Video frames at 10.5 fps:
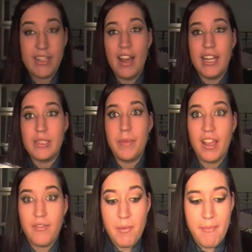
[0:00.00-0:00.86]
not as
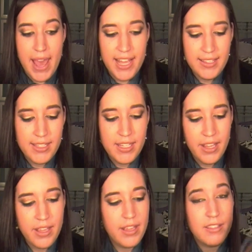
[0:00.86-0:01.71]
big of a mess.
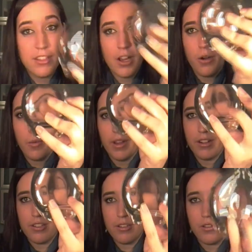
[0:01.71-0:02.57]
So we
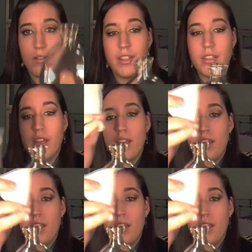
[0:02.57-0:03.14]
are just going to